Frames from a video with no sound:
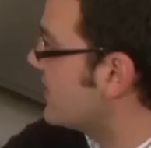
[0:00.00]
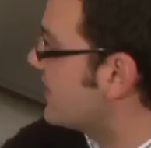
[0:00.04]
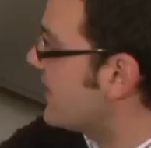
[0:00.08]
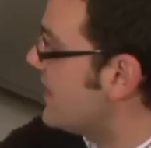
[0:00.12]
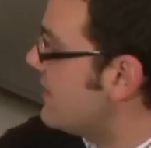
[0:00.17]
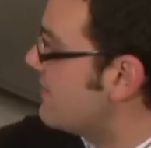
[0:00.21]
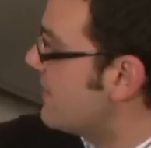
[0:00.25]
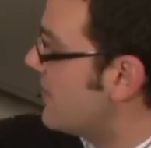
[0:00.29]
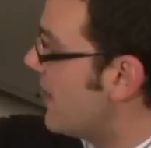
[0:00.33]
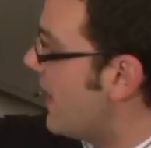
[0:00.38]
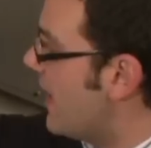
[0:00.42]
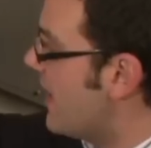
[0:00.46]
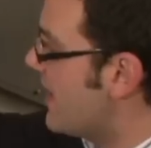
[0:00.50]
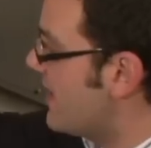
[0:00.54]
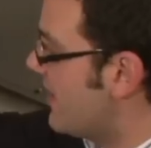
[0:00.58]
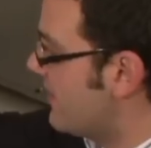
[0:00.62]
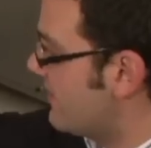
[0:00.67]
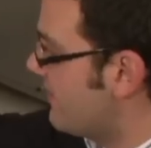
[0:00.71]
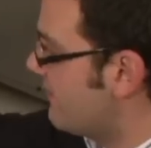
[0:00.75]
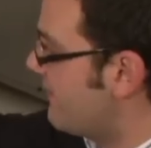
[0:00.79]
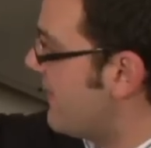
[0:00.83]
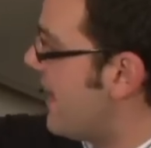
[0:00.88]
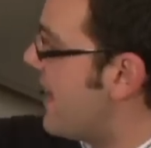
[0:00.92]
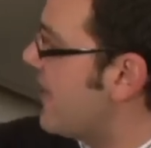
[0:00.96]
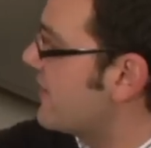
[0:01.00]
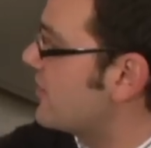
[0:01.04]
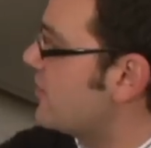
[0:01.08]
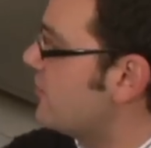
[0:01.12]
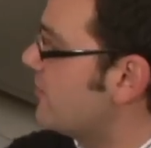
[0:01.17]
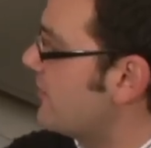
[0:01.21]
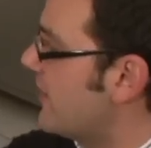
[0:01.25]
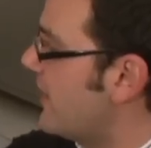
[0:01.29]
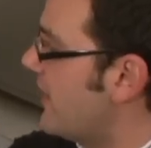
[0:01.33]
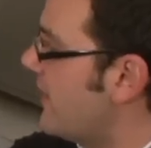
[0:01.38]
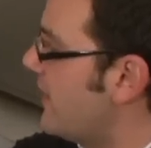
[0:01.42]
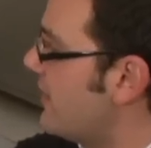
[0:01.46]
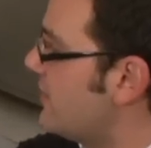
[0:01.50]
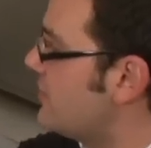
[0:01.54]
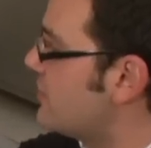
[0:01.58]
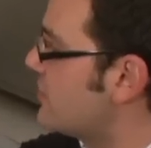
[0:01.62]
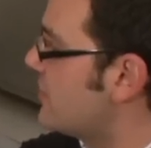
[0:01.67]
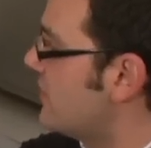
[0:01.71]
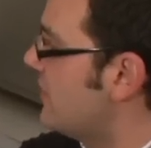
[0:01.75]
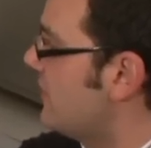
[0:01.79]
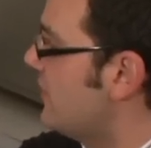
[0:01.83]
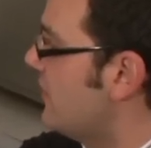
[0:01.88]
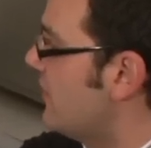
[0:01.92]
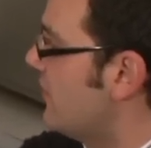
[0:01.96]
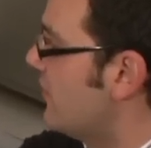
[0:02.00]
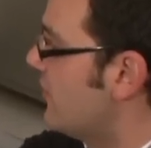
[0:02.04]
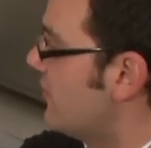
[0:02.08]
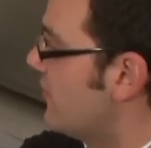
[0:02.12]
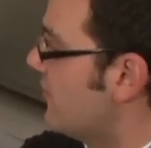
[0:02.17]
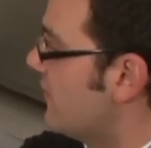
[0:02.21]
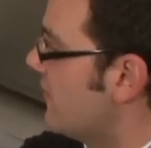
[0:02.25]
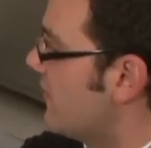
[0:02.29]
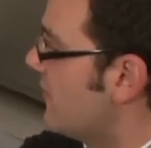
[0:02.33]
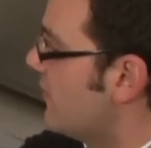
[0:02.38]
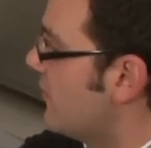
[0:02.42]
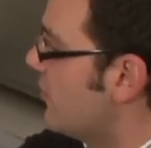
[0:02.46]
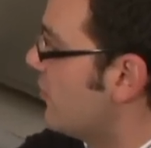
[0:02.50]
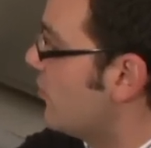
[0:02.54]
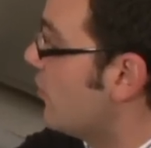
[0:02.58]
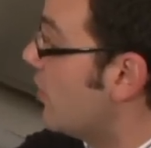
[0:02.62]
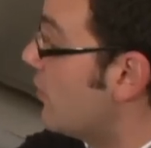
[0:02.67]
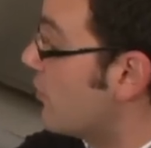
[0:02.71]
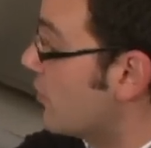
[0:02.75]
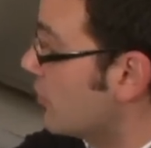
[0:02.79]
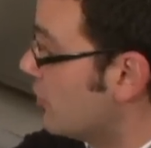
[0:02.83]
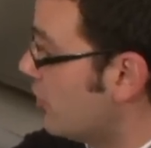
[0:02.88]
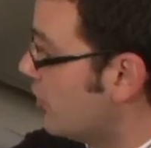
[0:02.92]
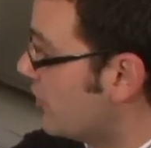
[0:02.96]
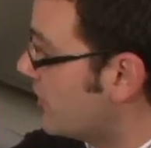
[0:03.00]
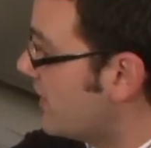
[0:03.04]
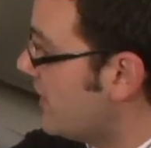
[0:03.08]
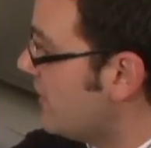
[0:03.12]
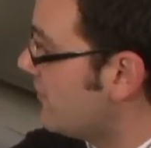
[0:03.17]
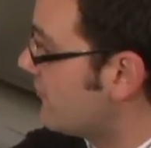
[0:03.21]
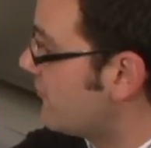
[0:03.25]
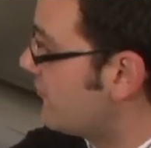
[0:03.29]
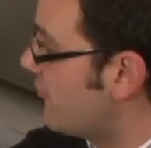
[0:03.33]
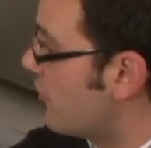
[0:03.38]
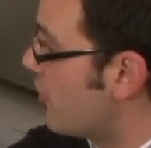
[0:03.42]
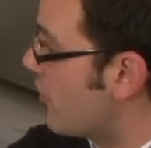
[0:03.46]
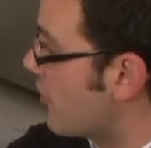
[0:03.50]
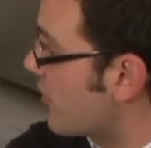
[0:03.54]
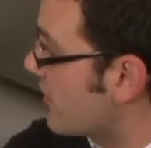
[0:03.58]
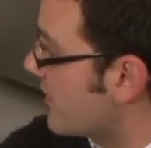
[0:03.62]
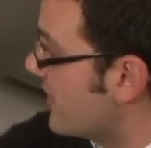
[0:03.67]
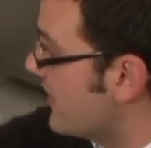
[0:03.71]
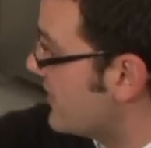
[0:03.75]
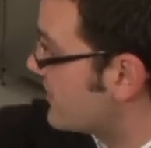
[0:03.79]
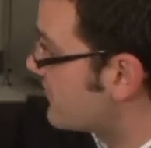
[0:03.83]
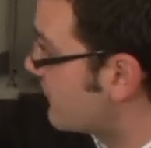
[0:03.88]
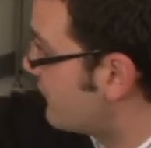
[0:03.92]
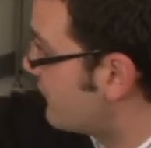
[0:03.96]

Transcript: to keep an eye on the vacuum gauge. What we're looking for is